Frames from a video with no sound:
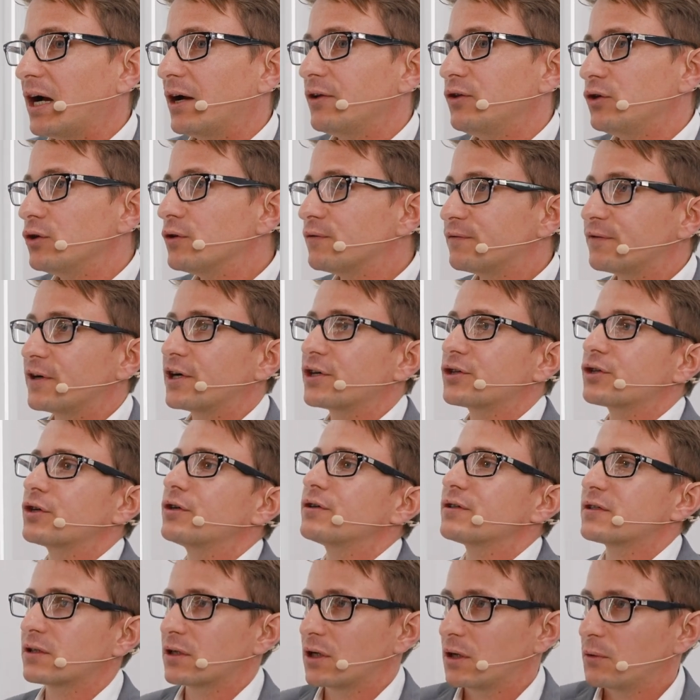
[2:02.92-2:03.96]
New
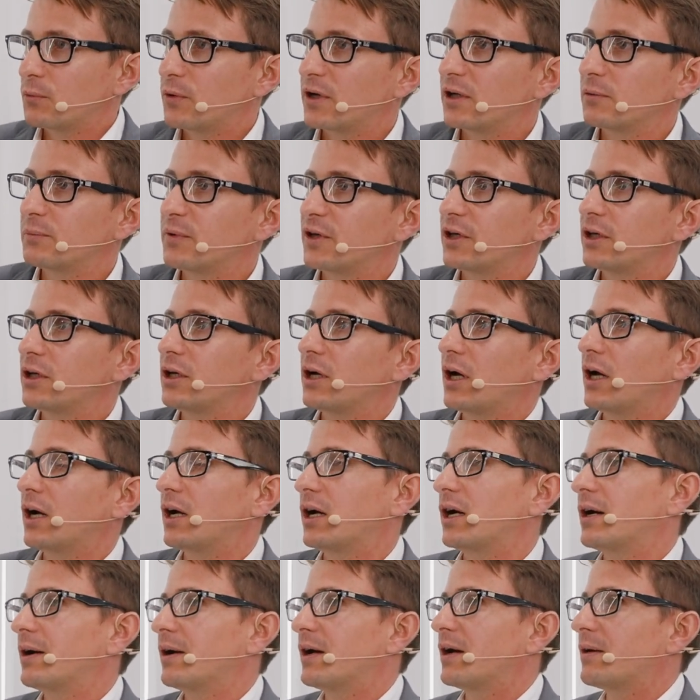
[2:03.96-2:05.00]
versions will be
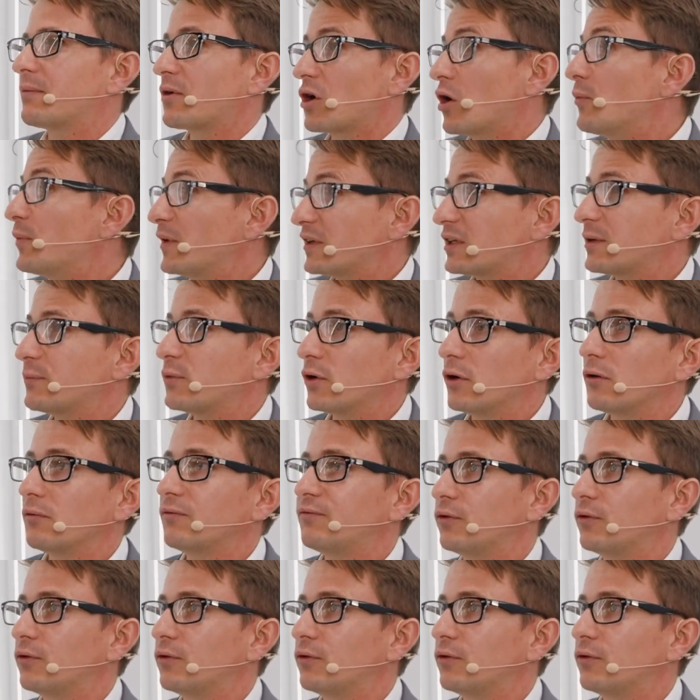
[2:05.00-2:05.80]
compatible